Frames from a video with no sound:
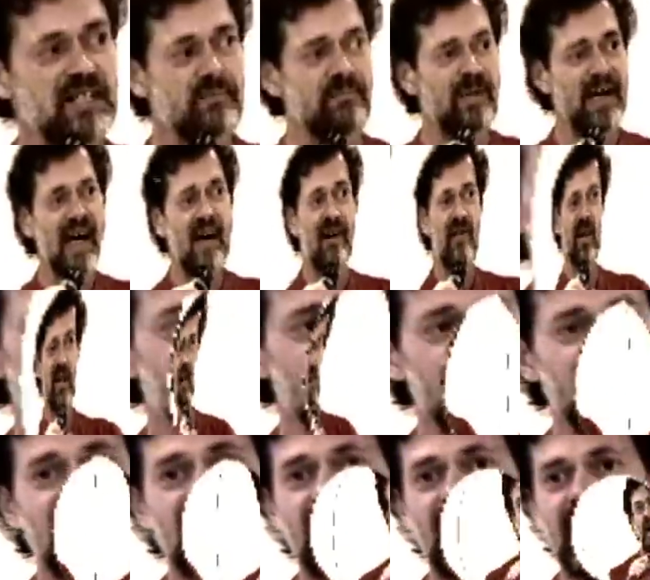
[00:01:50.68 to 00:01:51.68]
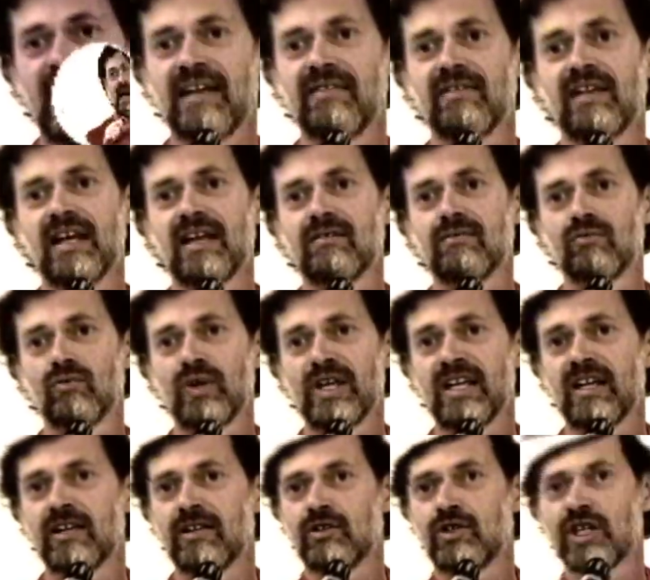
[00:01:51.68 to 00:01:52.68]
about it, and then
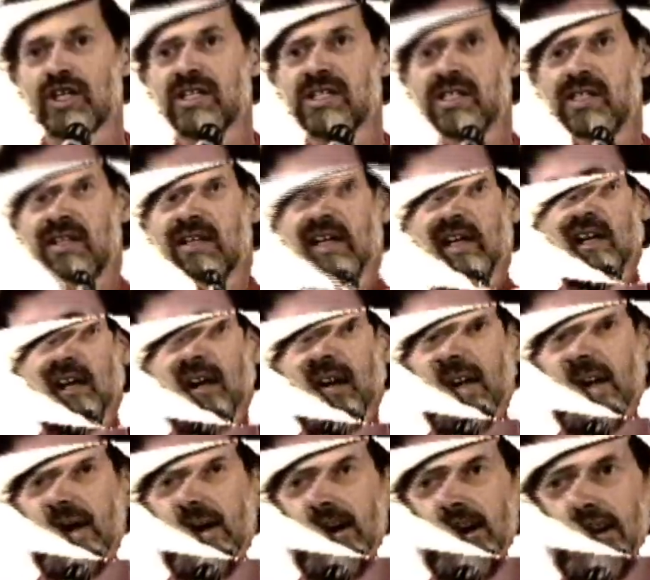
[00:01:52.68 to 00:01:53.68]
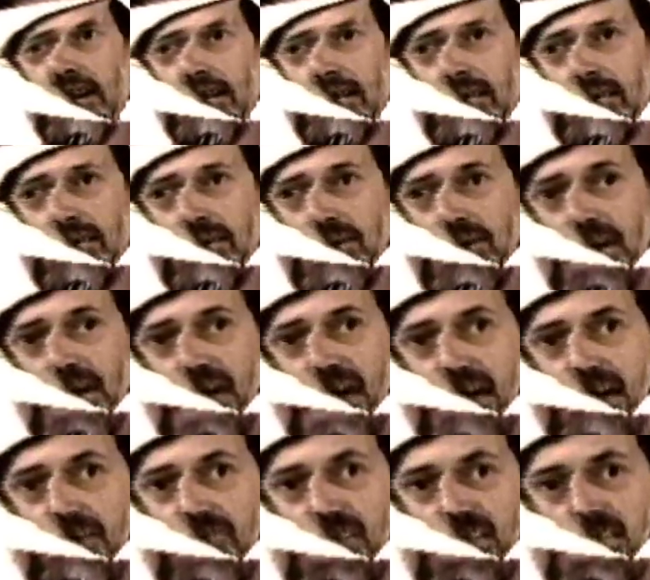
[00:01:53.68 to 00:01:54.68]
we can just
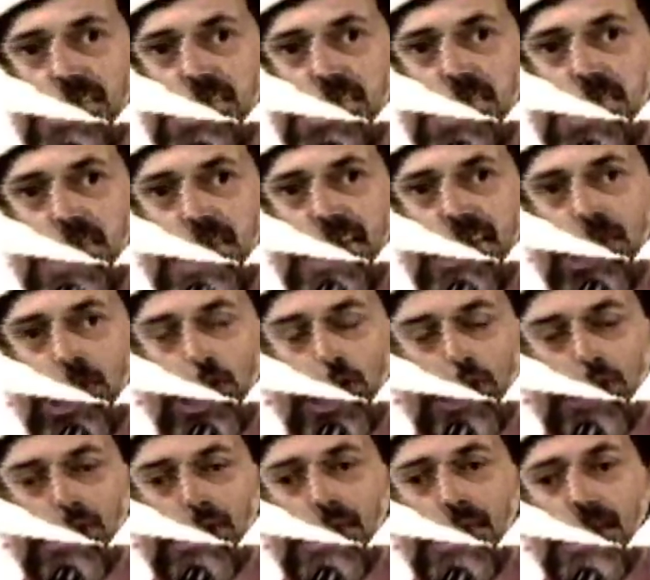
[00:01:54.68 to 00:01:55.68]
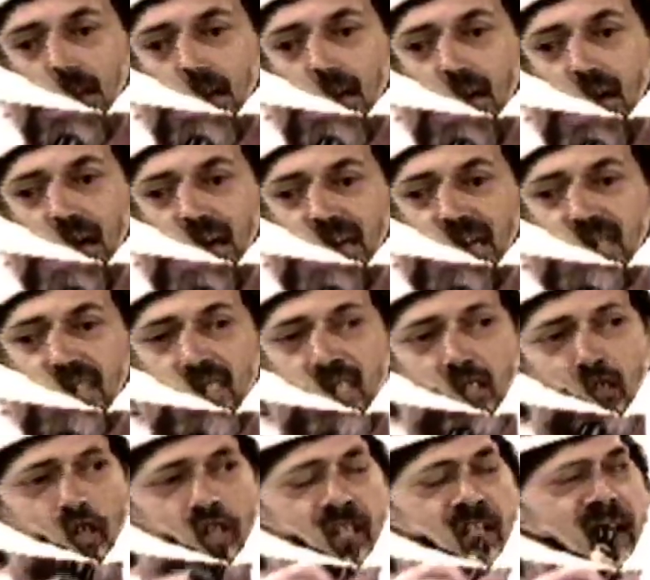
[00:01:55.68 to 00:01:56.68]
have a discussion. I guess I
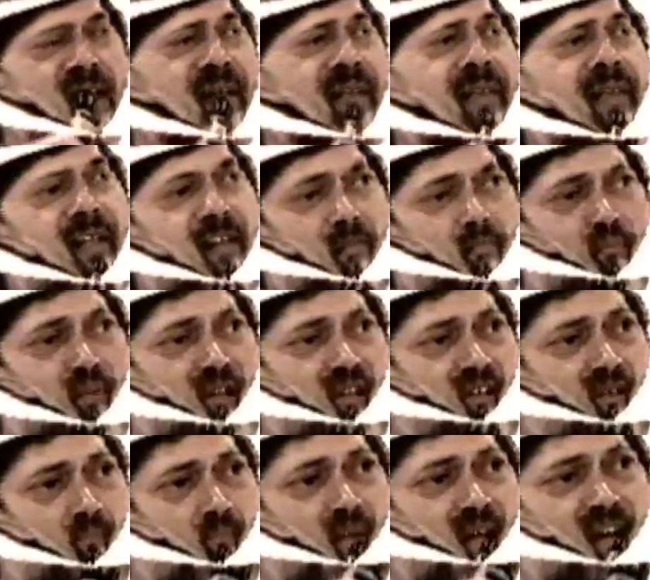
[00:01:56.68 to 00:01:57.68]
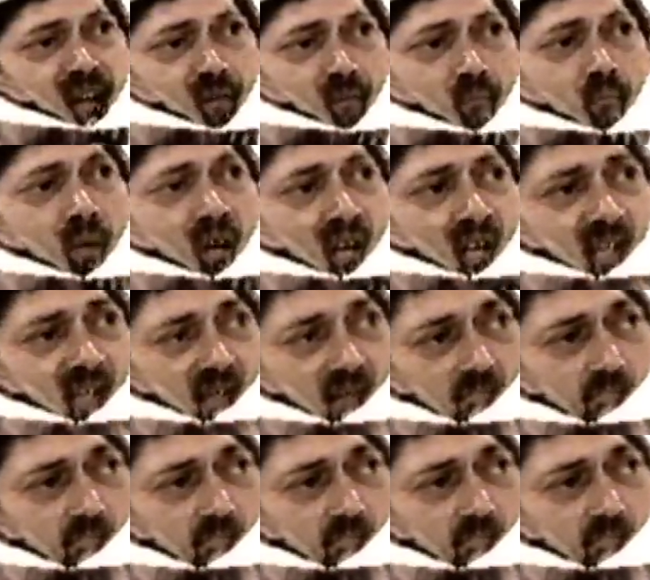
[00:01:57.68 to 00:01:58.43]
should say a little bit about my